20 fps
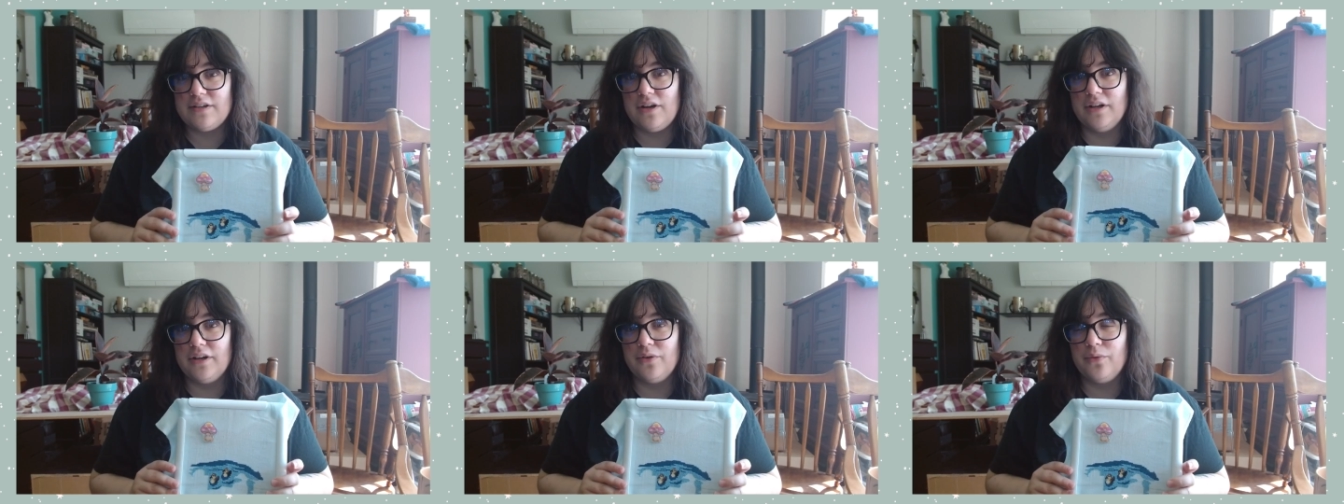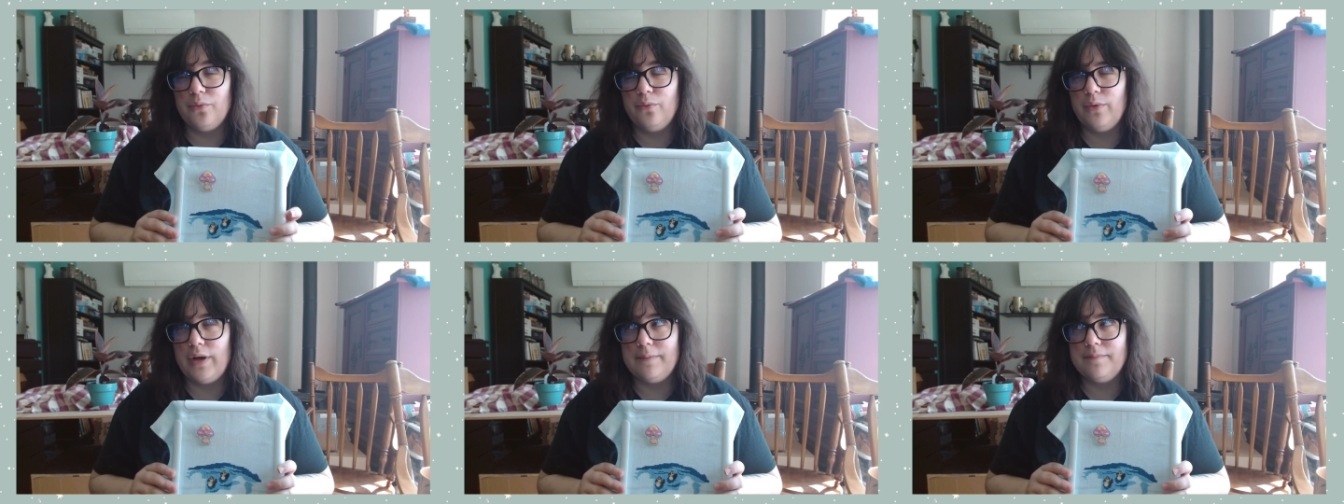
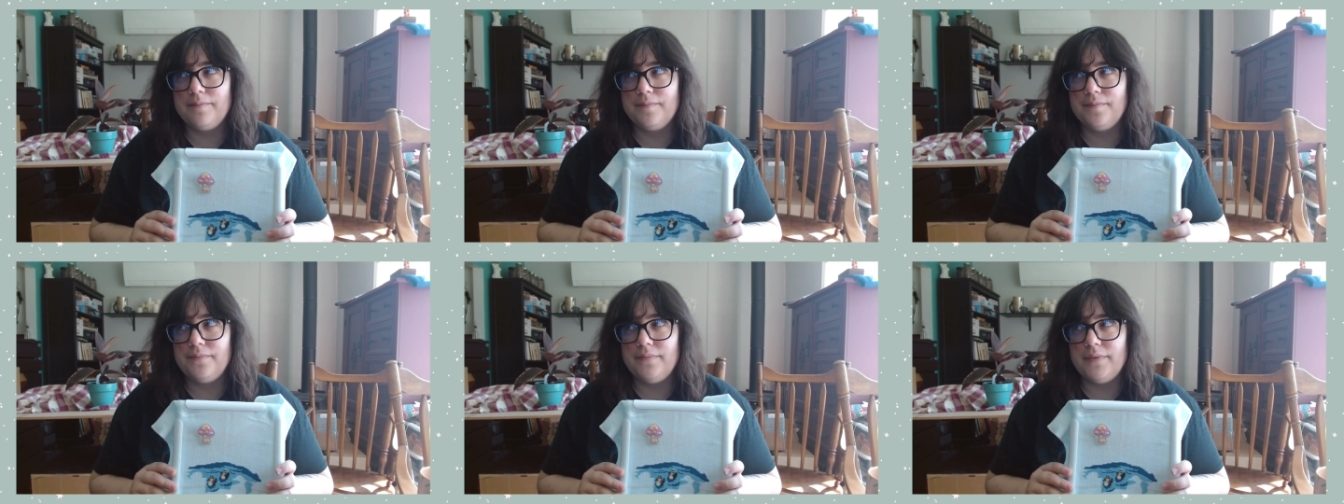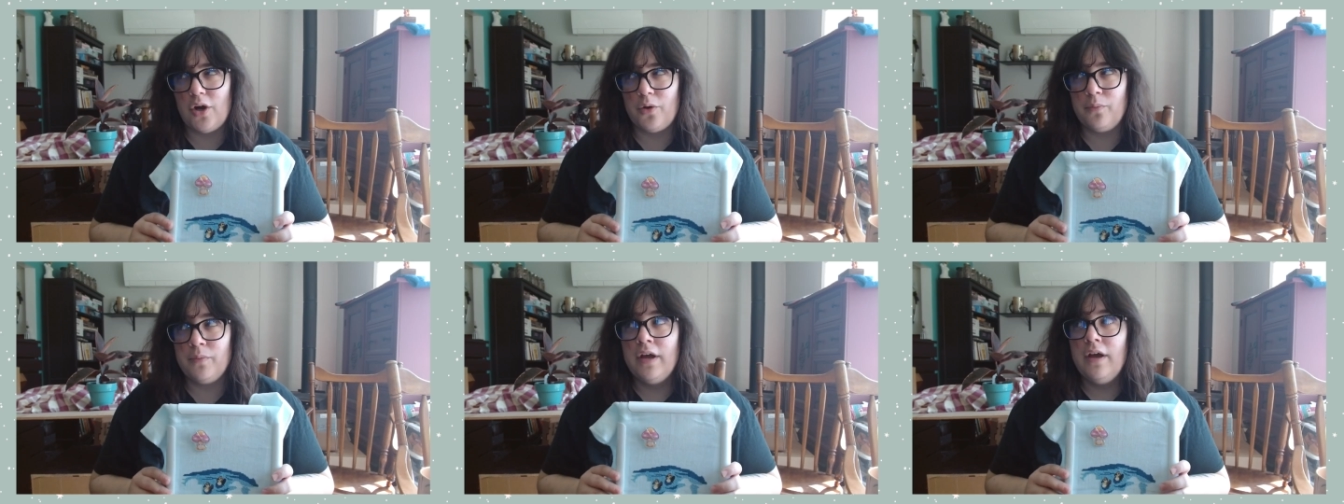
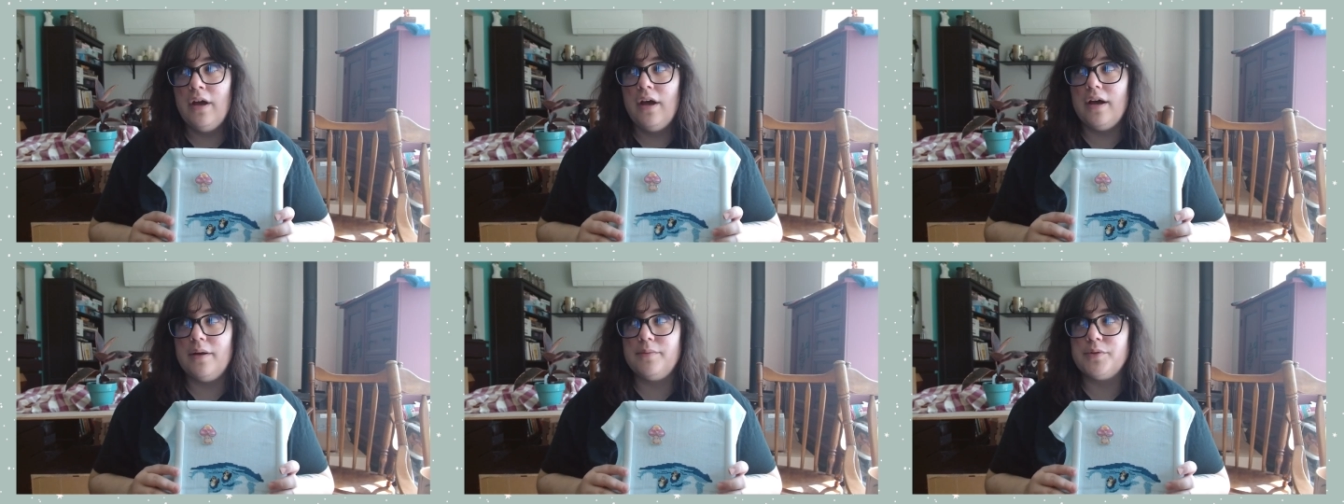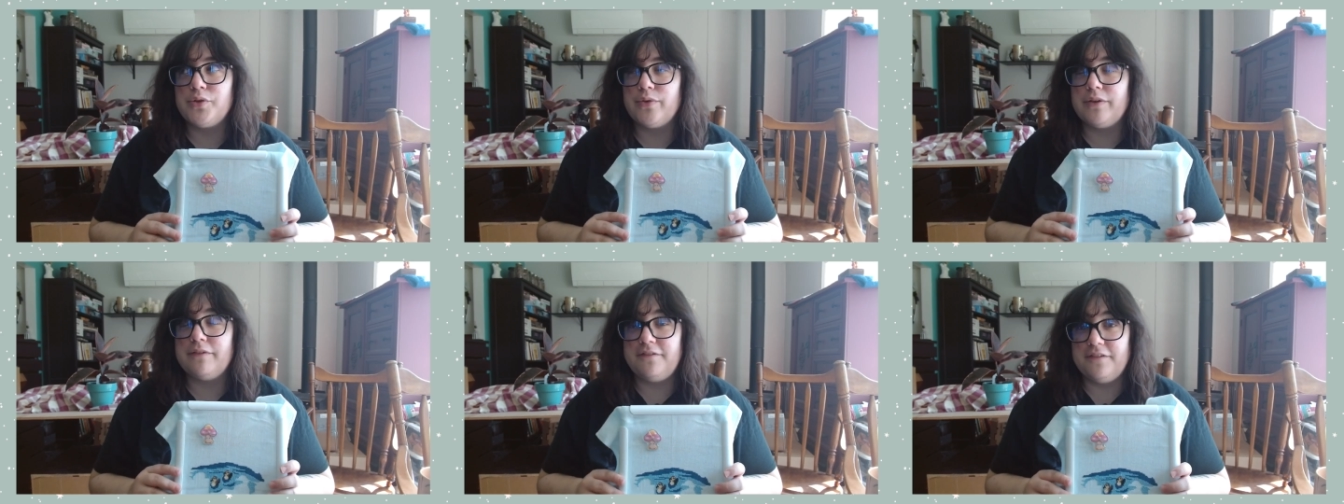I'm
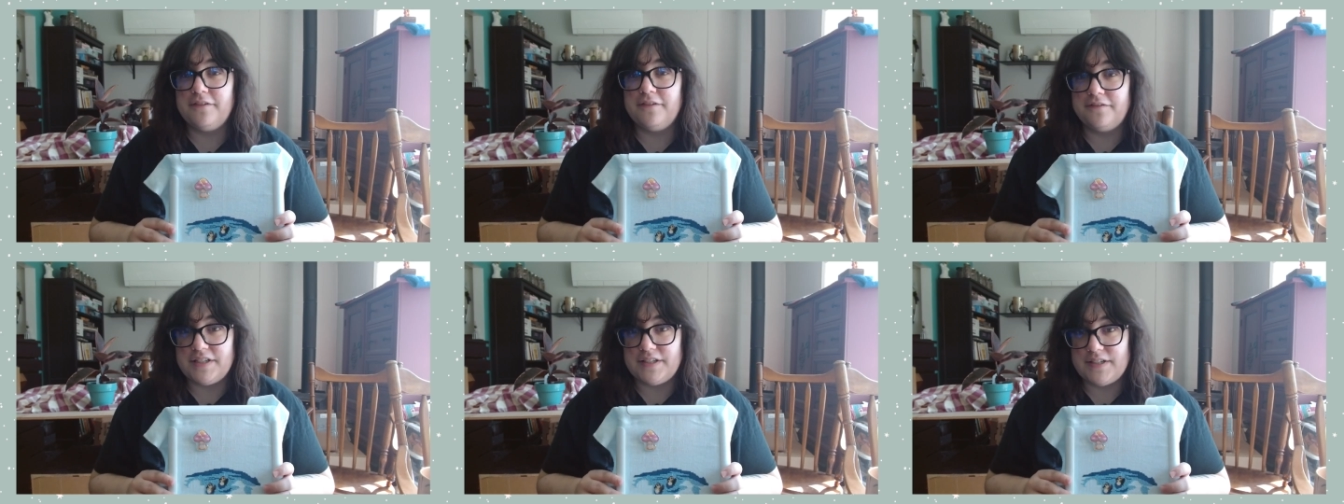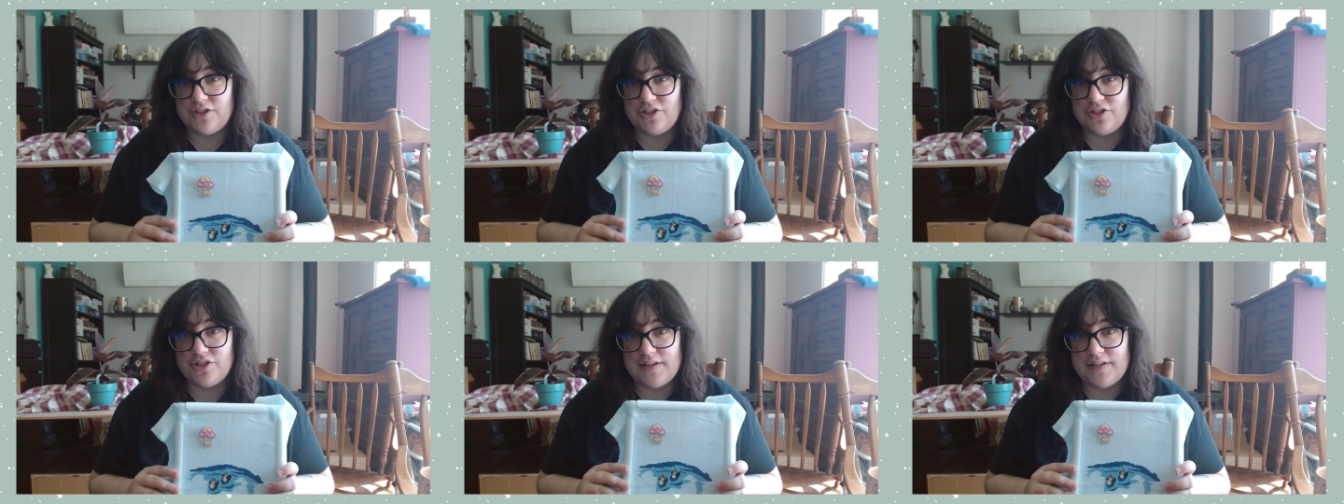doing 50
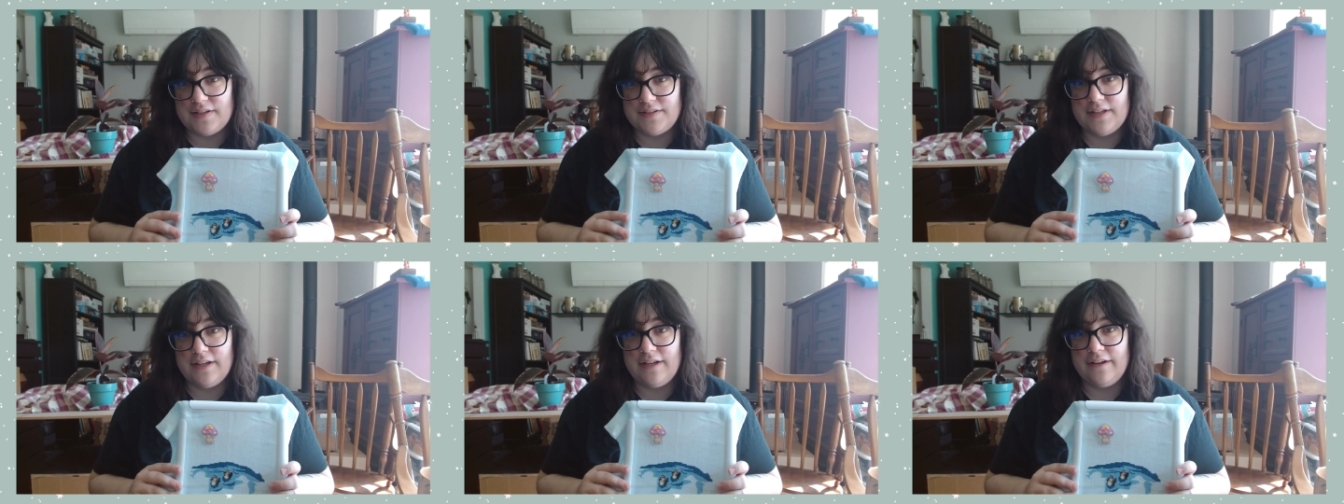stitches